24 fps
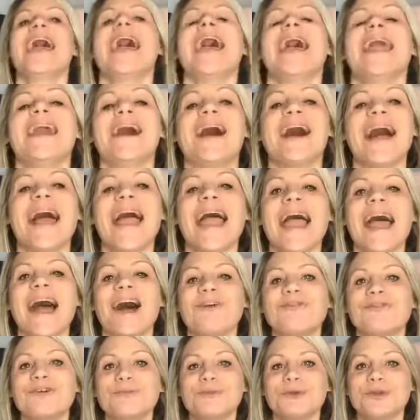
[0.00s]
And
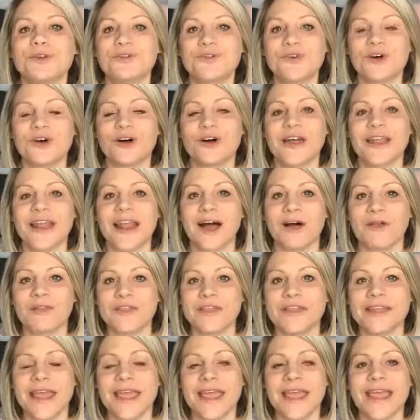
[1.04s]
have a beautiful and
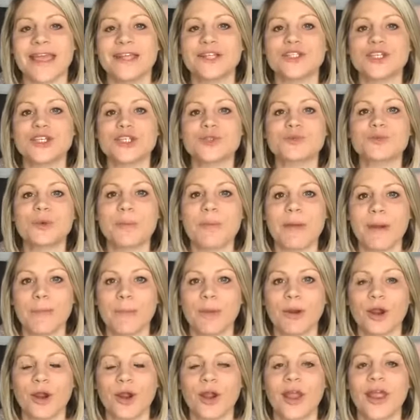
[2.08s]
healthy day. And just
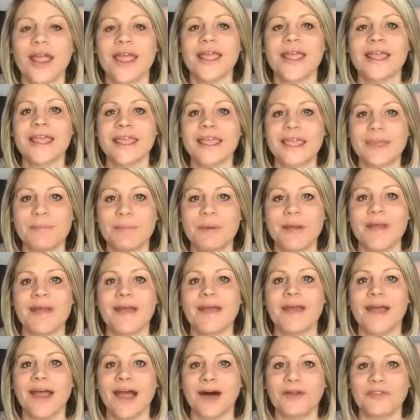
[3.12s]
remember, keep
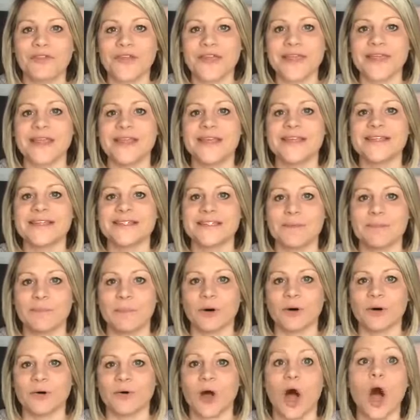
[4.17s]
healthy
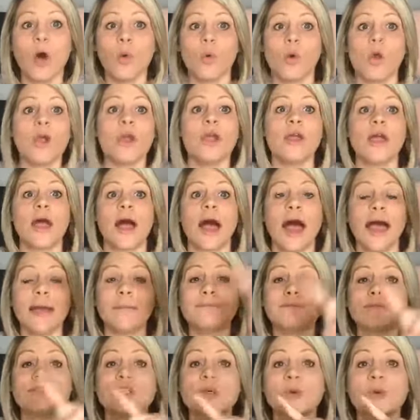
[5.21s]
simple. Oh,
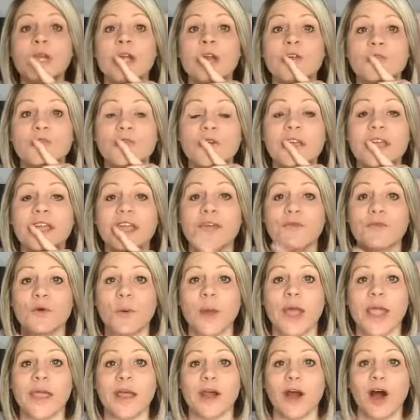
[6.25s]
I'm doing a free
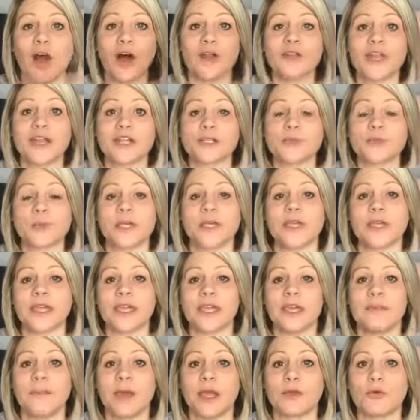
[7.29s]
giveaway all next week
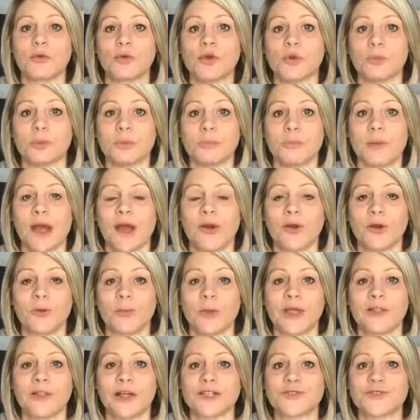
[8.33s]
in my group, Empowered Weight